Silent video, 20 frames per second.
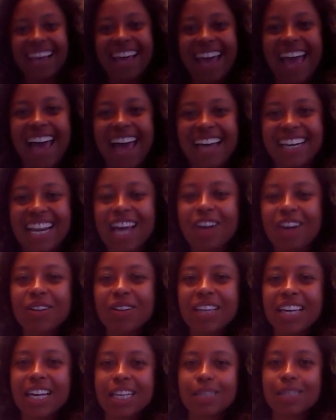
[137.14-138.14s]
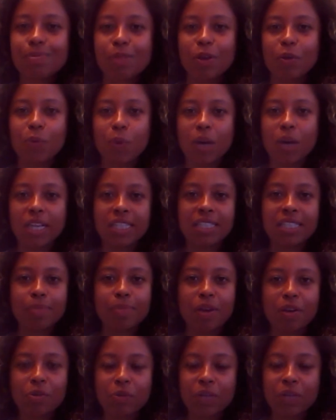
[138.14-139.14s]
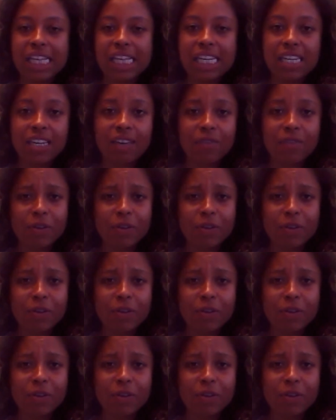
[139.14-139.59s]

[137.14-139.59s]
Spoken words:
And not only explode once, but really give